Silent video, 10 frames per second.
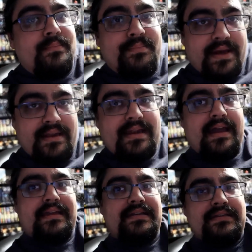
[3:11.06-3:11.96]
But
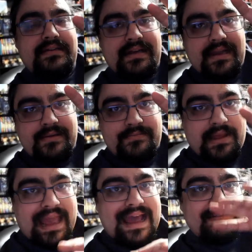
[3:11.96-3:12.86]
I can, I can
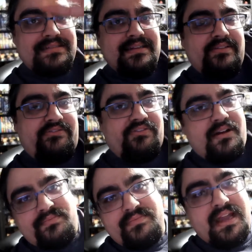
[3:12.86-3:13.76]
cast it
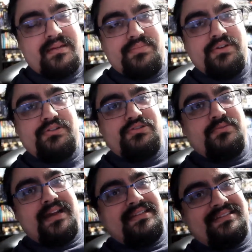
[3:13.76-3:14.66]
from my computer to
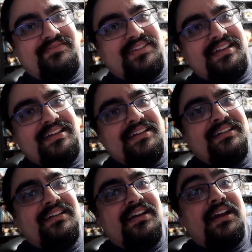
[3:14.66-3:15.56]
my TV
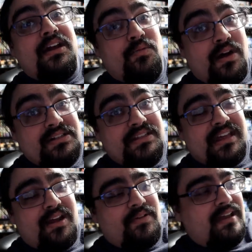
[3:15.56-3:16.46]
and watch it
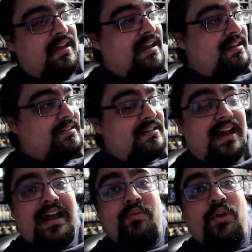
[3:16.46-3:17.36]
that way. And
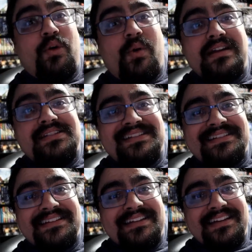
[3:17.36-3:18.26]
I want to watch
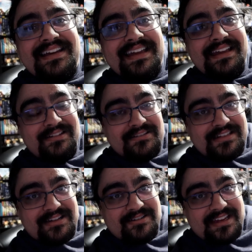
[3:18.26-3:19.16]
it. It looks
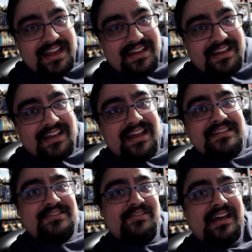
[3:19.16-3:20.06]
entertaining,
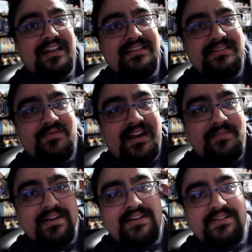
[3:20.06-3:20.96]
and so that is what
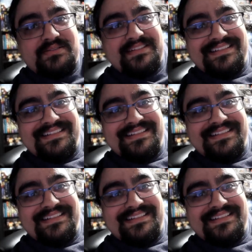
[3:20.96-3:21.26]
I'm going to do.